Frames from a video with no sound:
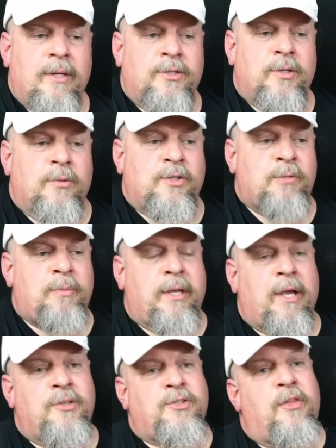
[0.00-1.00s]
So just
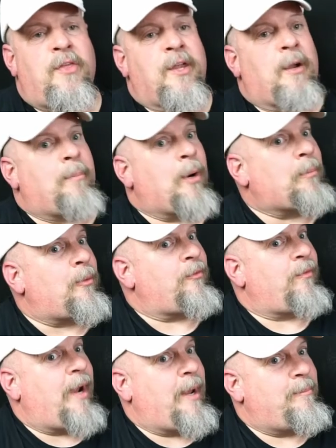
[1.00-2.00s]
because you think a purple
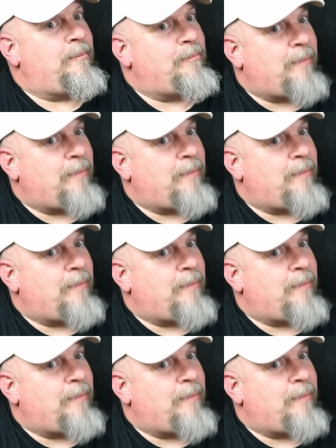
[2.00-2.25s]
frame